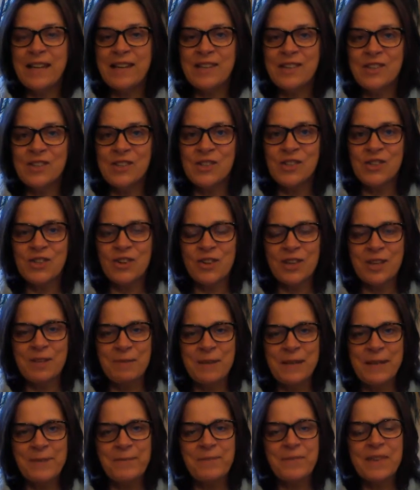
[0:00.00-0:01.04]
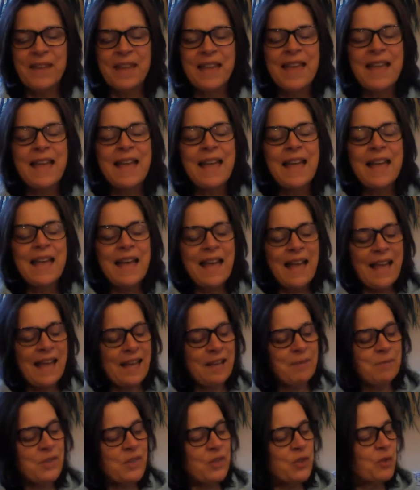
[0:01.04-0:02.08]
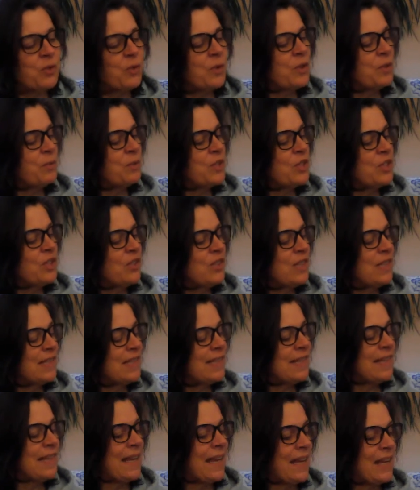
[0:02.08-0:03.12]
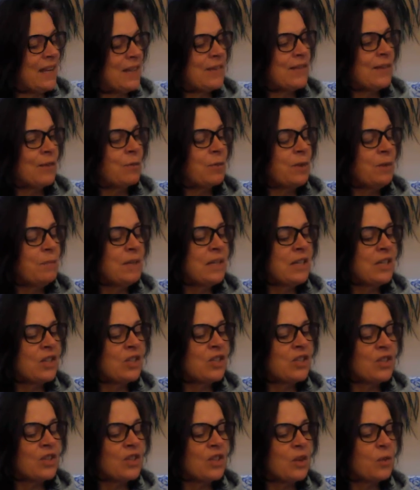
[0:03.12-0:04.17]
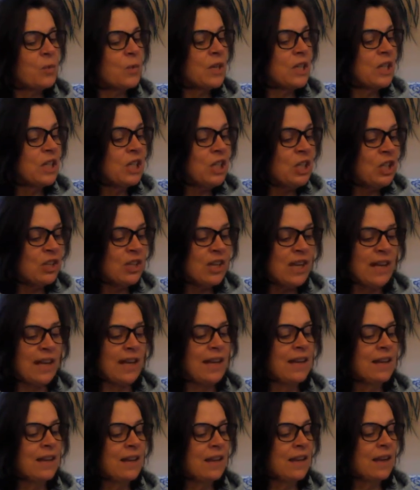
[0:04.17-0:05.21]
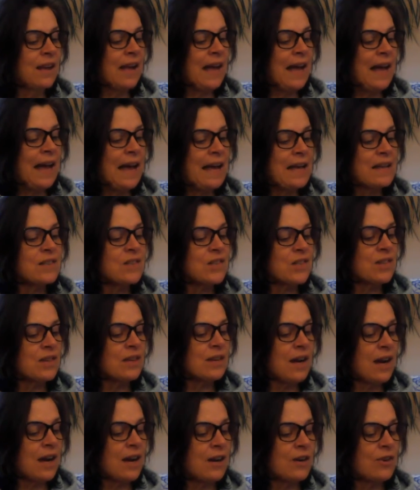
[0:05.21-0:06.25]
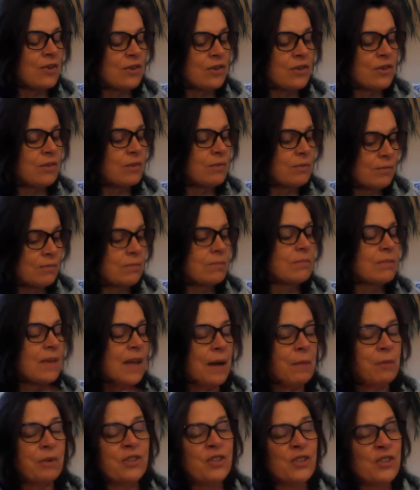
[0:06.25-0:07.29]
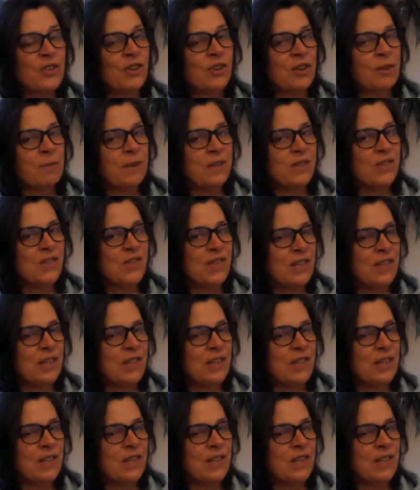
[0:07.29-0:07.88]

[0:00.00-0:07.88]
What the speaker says: likes to join me. And so what we do instead, we make sure that we're looking at I'm going to look